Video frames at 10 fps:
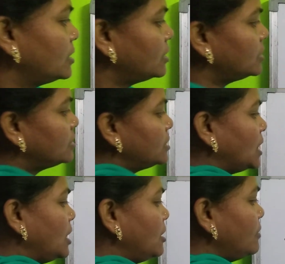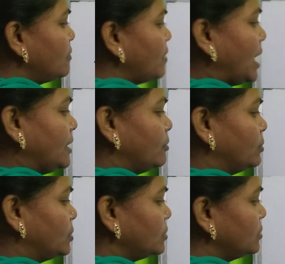cell
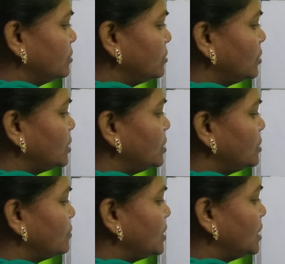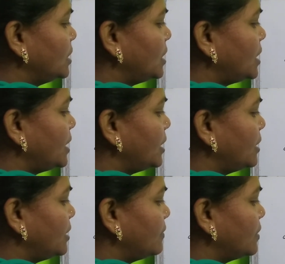values. Okay, this one here I
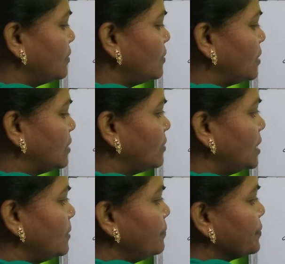have given 1.